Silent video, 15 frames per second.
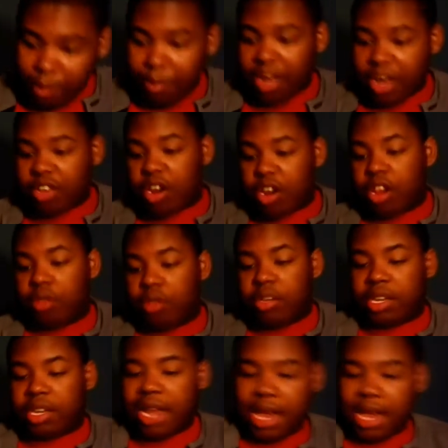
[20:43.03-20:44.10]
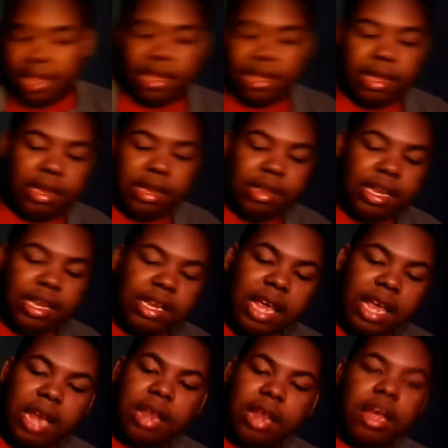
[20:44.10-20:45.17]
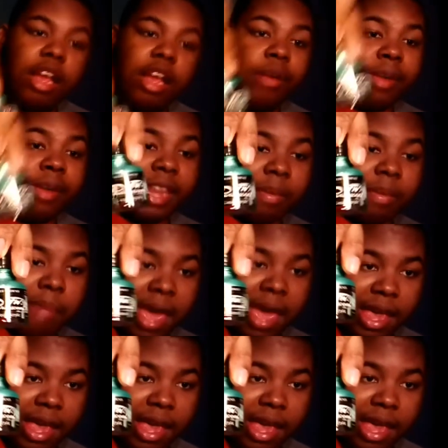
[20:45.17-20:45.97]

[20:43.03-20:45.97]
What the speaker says: but I started using like this kind of acrylic